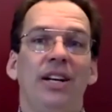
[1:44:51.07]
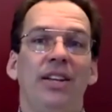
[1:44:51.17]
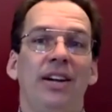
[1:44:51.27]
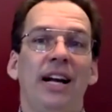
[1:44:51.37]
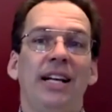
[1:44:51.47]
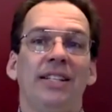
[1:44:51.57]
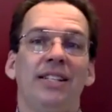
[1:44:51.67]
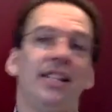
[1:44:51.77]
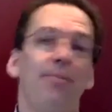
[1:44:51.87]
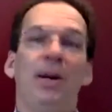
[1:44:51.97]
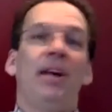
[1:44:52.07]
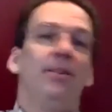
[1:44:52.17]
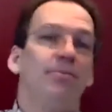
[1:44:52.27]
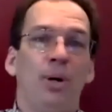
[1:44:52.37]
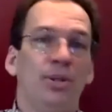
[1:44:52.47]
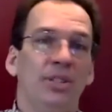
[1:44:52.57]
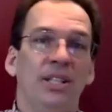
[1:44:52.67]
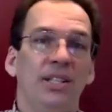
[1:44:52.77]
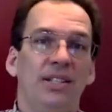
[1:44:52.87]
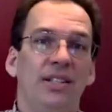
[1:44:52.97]
Either I can step out in
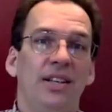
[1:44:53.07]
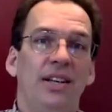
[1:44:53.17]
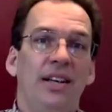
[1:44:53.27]
boldness